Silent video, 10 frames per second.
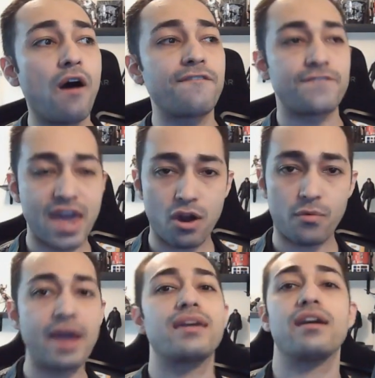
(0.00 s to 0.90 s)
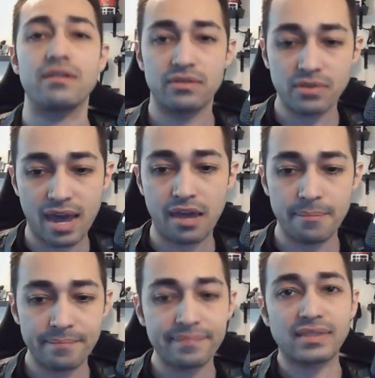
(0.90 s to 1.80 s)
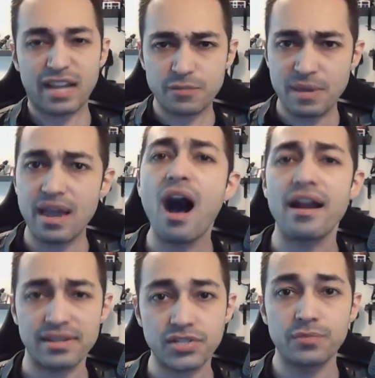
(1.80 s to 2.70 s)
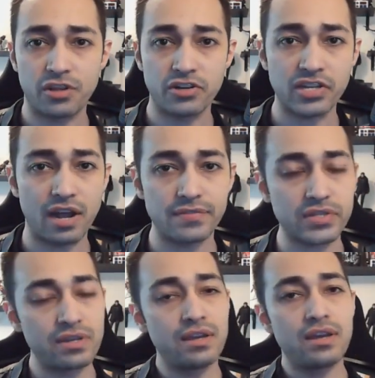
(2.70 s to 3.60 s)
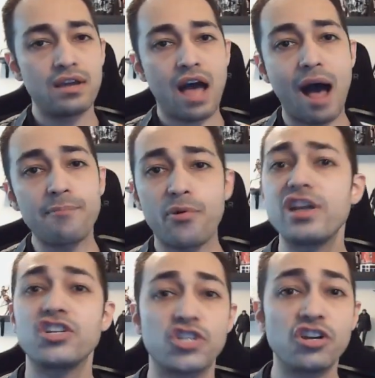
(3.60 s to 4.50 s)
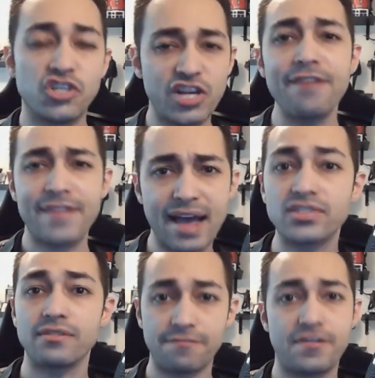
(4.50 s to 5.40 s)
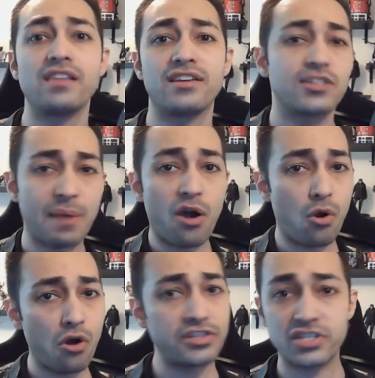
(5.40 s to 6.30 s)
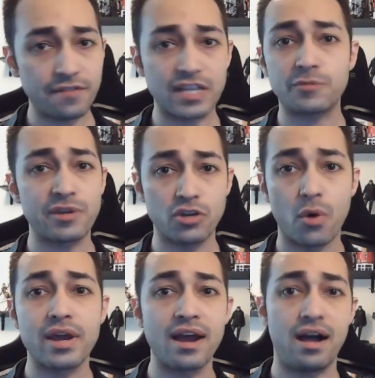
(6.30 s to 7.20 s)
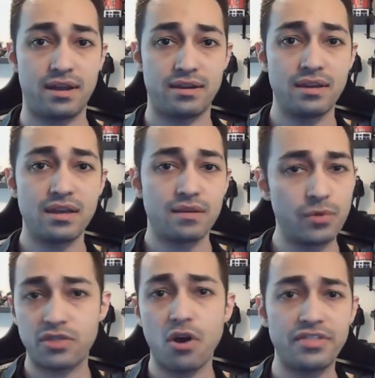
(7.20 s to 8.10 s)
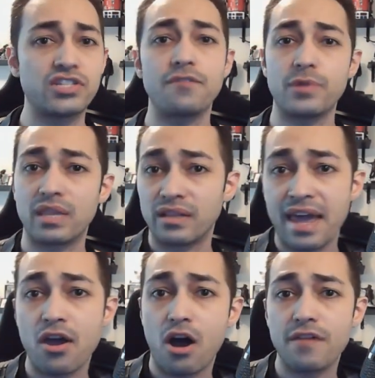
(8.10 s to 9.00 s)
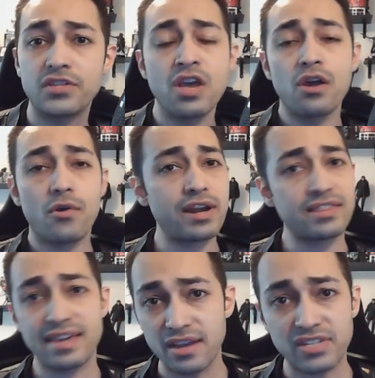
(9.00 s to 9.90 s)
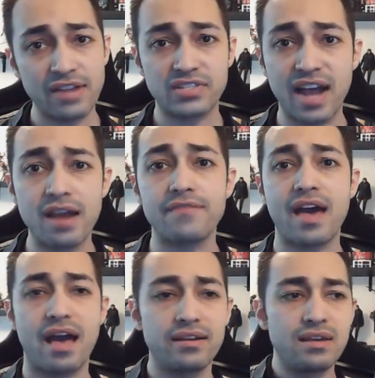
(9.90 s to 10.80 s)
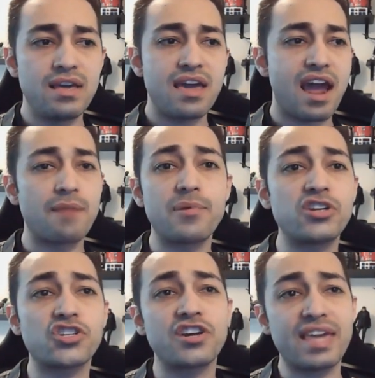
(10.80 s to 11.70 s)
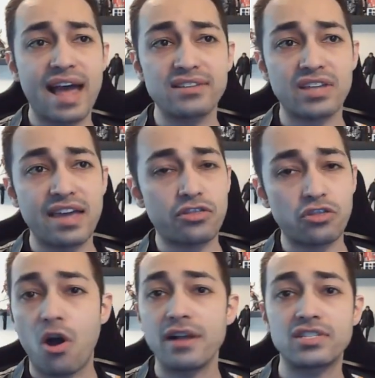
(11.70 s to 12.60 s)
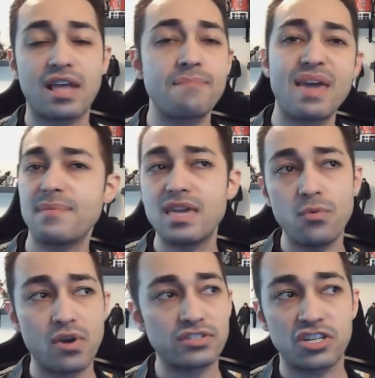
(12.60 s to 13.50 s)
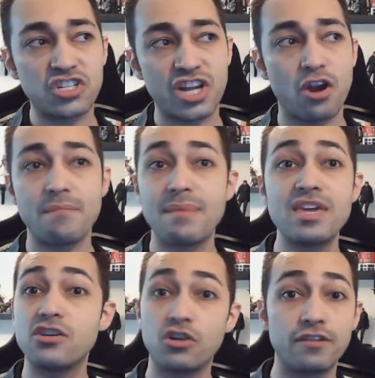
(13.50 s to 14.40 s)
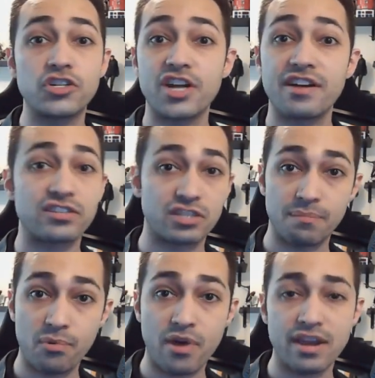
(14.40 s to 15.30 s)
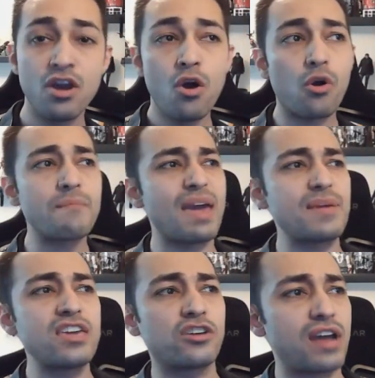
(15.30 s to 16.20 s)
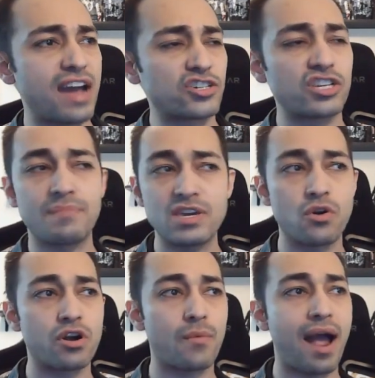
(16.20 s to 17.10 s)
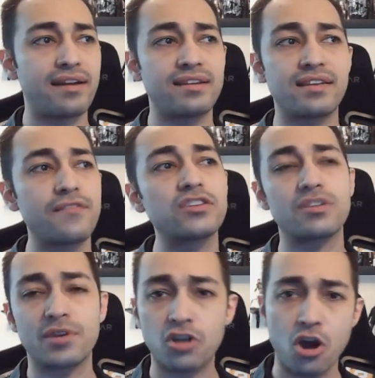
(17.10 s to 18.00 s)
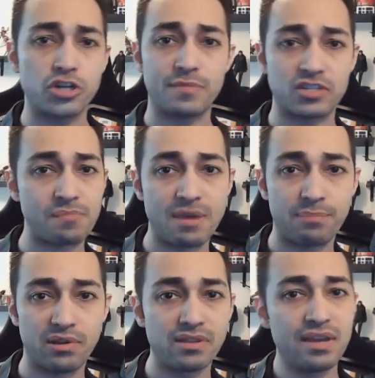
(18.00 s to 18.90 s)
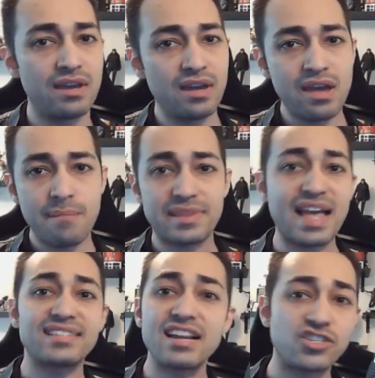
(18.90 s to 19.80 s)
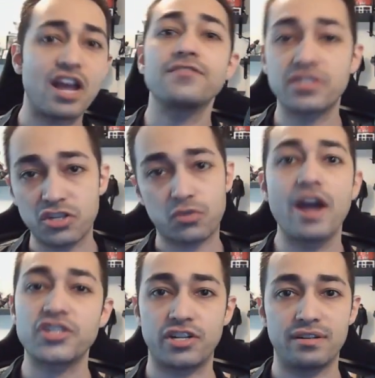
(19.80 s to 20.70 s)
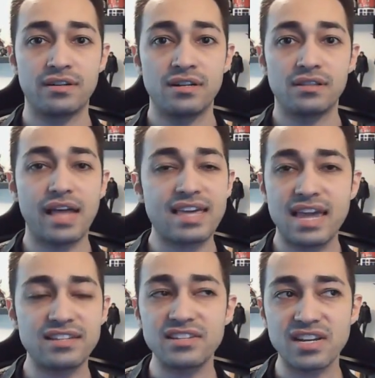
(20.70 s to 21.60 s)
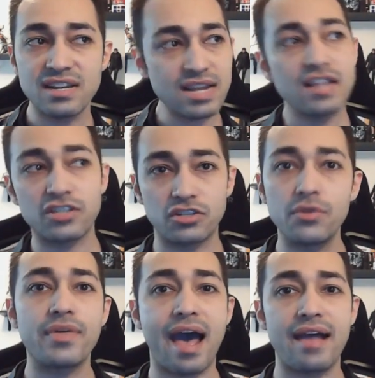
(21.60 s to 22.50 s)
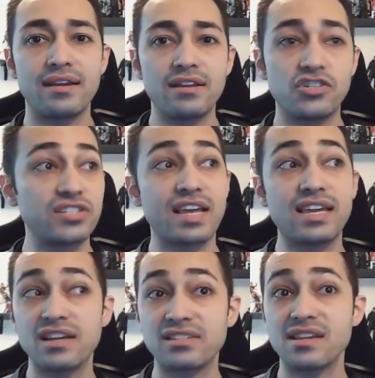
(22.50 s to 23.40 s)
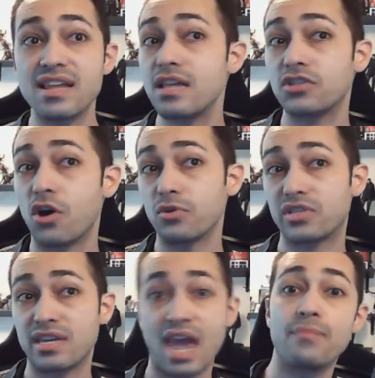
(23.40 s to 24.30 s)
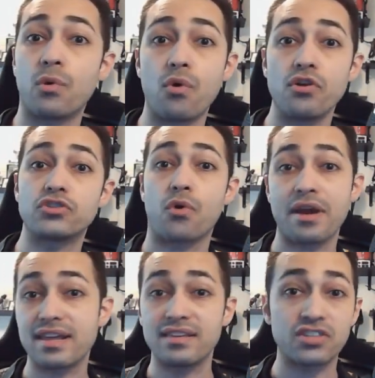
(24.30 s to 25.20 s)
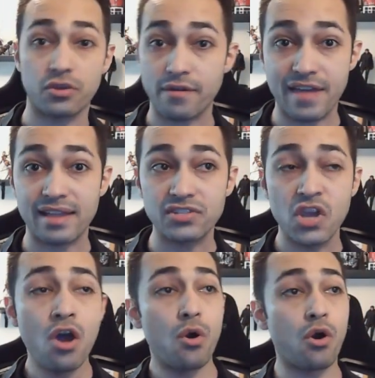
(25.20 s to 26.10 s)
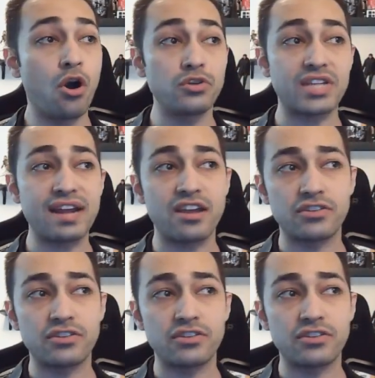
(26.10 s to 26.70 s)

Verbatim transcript: fair right here, okay? Let's be honest with ourselves. I'm pretty sure Geoff has some feelings about all the stuff that's been going on with all the stuff with the layoffs or anything else outside of that. And I'm pretty sure he has like thoughts that maybe he wants to share, or maybe he could have shared at some point, or maybe he could actually be going around and giving some encouragement to people. But that's at Geoff's discretion. Like, he doesn't need to do that. Just like he doesn't need to host the Game Awards or any of these other events or host any other